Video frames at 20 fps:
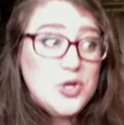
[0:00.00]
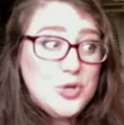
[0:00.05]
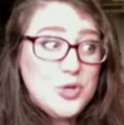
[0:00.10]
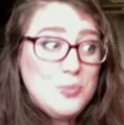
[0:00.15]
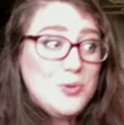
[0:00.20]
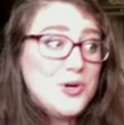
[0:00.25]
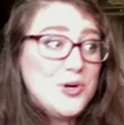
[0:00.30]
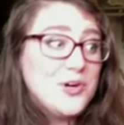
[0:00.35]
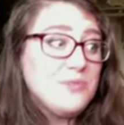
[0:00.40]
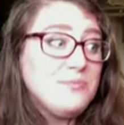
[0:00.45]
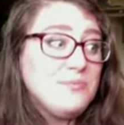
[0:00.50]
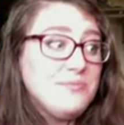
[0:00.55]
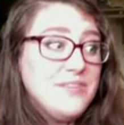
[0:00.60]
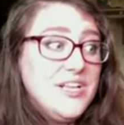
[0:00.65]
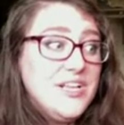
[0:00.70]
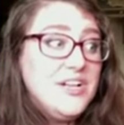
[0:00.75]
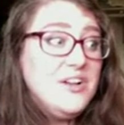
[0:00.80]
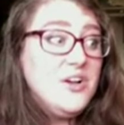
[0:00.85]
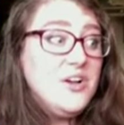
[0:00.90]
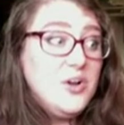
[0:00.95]
duper
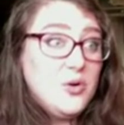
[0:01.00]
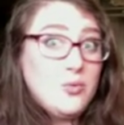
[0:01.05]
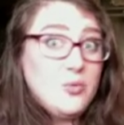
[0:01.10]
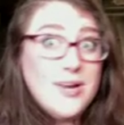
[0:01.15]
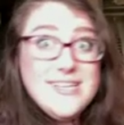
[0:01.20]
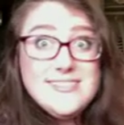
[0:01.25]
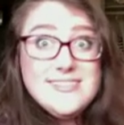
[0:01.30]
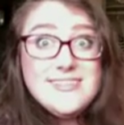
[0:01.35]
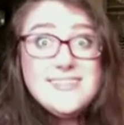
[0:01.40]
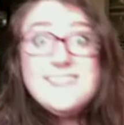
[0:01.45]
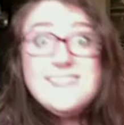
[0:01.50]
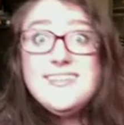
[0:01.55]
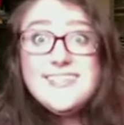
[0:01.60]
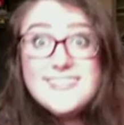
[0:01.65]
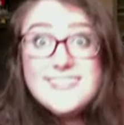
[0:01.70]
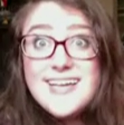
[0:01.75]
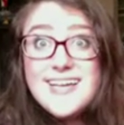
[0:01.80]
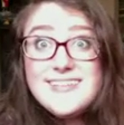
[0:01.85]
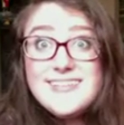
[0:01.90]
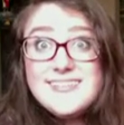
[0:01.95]
racist and
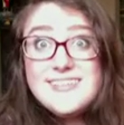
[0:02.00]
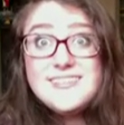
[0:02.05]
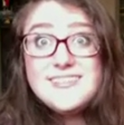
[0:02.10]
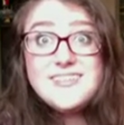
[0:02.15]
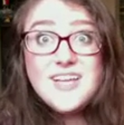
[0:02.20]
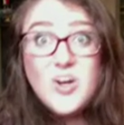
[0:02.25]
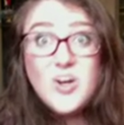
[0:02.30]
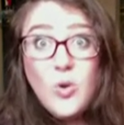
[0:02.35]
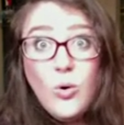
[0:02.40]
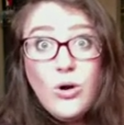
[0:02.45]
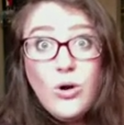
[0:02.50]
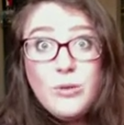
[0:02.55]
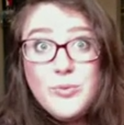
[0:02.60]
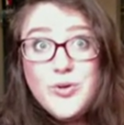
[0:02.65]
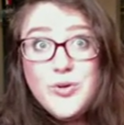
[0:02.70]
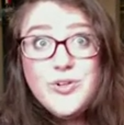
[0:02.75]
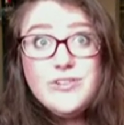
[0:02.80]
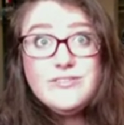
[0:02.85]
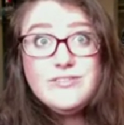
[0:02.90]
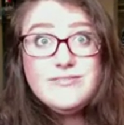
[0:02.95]
sexist and horrible.